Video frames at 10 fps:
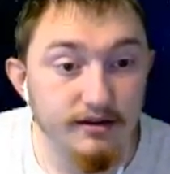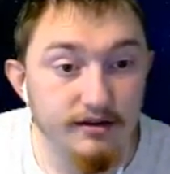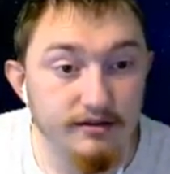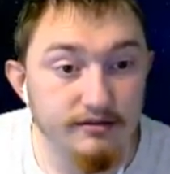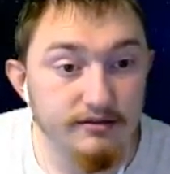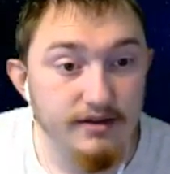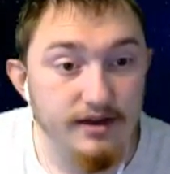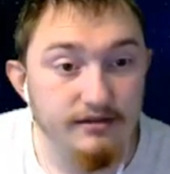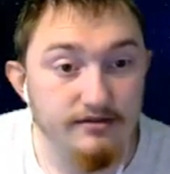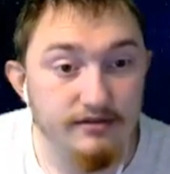So
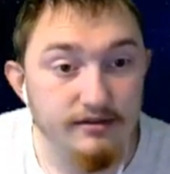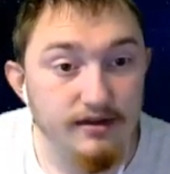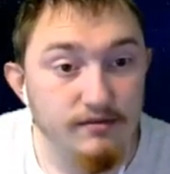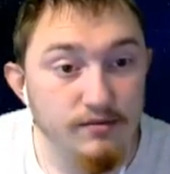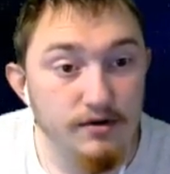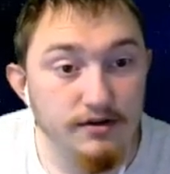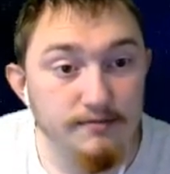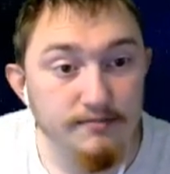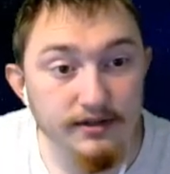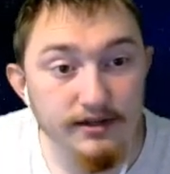that's level 1
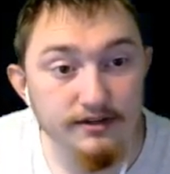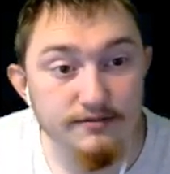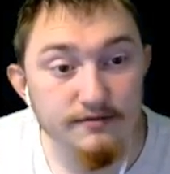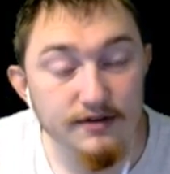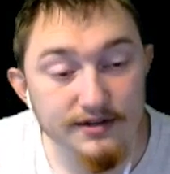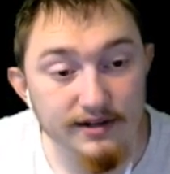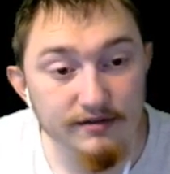complete. Let's move on to level